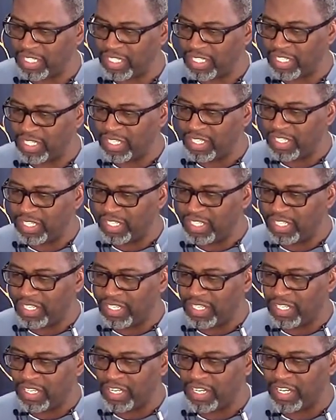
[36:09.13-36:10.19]

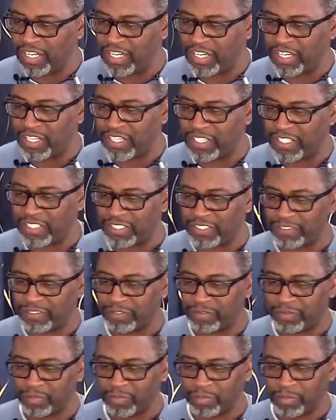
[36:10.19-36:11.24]
[no speech]